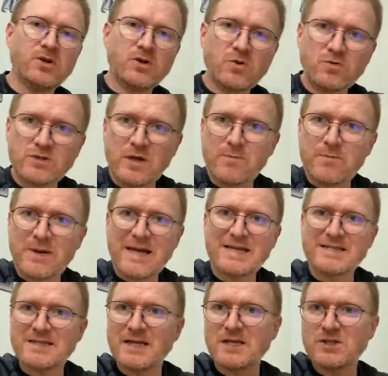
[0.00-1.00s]
But you can also
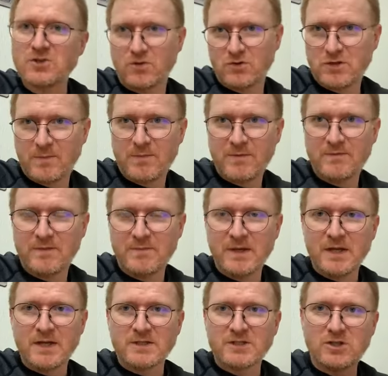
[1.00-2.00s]
place things on top
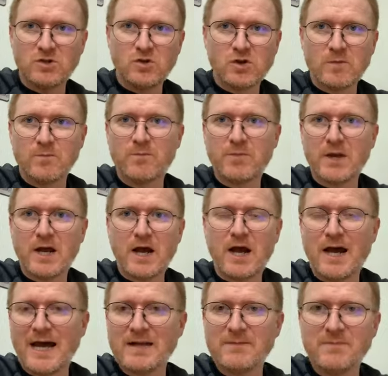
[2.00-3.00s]
of them. So you can.
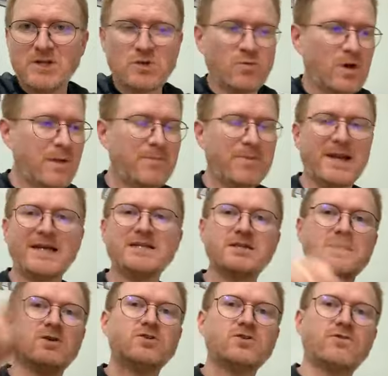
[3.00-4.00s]
I had a mission where I
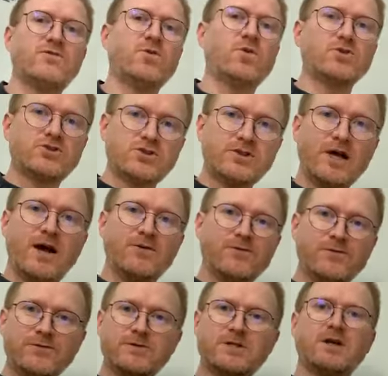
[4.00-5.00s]
placed those 4
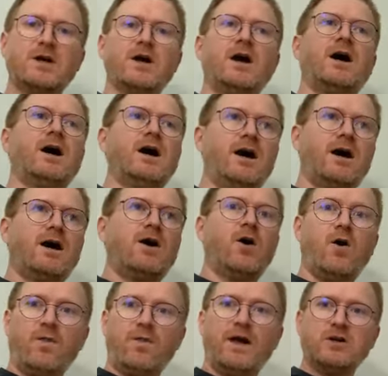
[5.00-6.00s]
stones
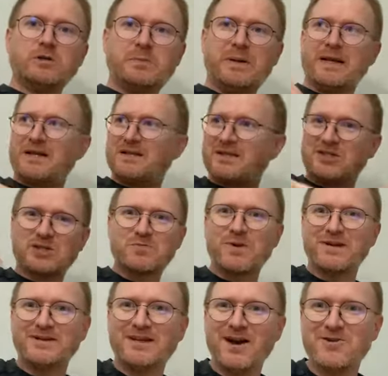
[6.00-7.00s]
on those pillars
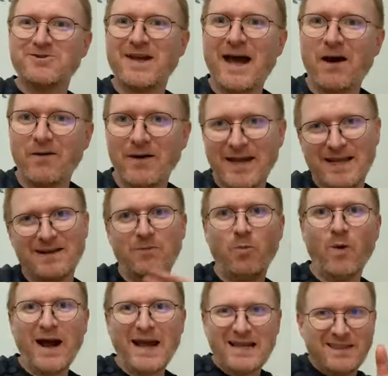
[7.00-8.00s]
and spread those out
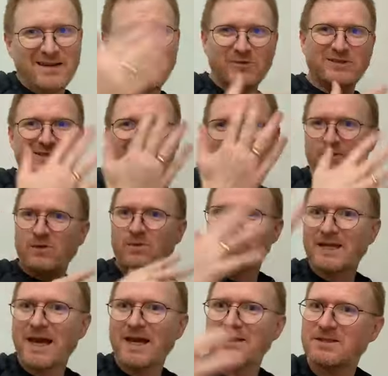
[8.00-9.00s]
in a way that was
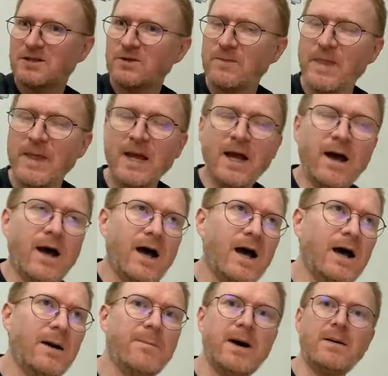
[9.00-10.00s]
difficult to get to.
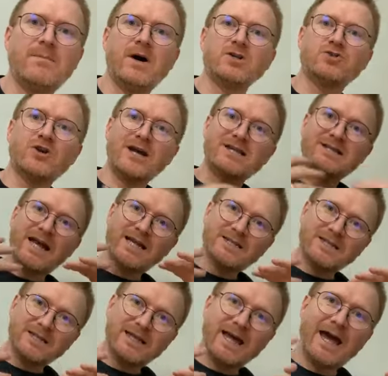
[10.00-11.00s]
And my
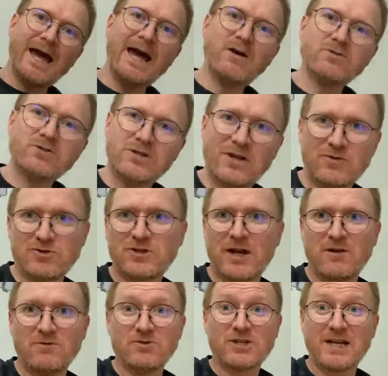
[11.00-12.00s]
traders had to get out to
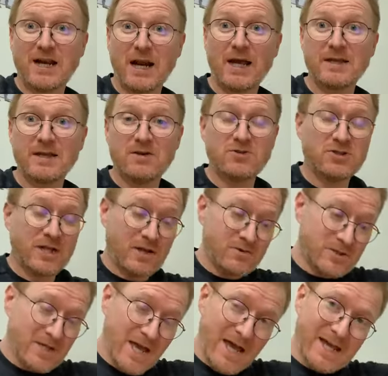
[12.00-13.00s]
those stones, collect those
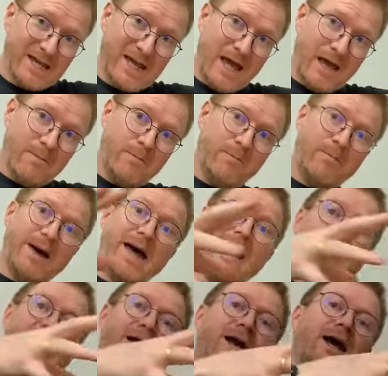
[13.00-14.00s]
stones,
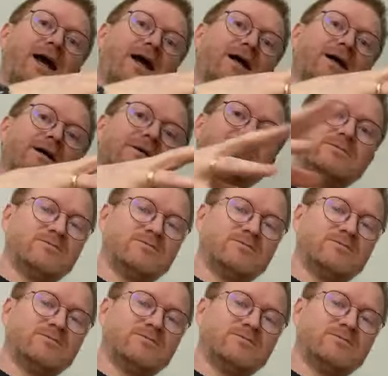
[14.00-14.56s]
get back.